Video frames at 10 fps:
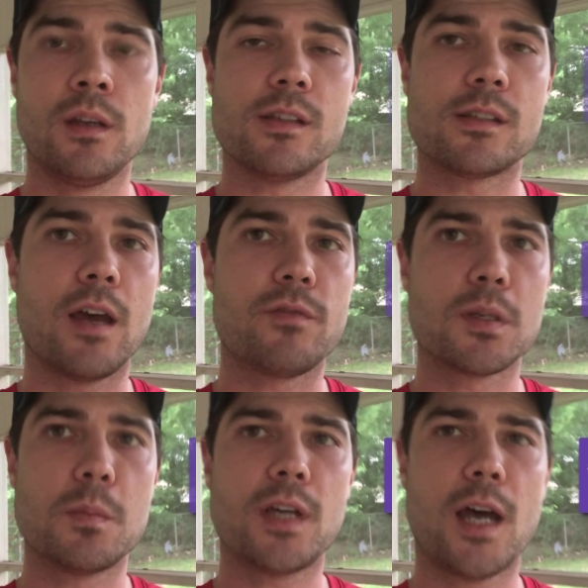is to have
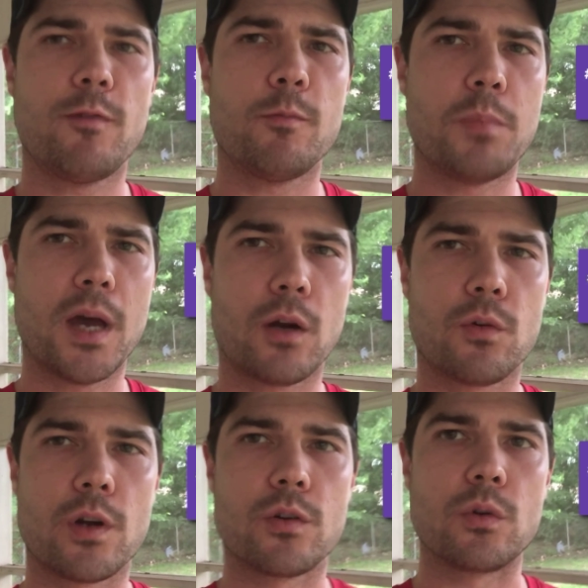some type of
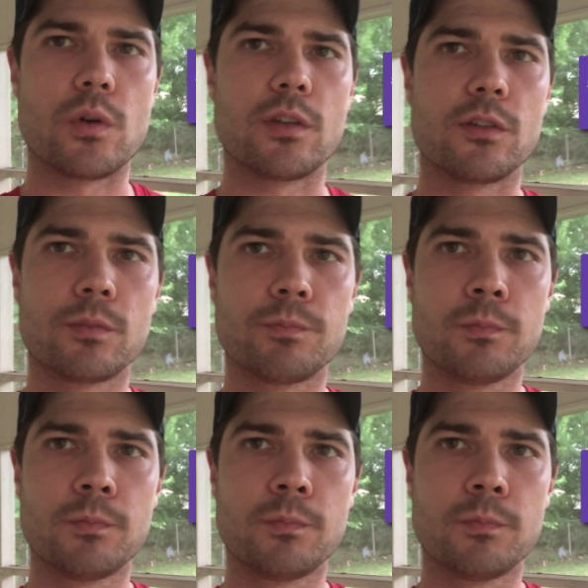background noise.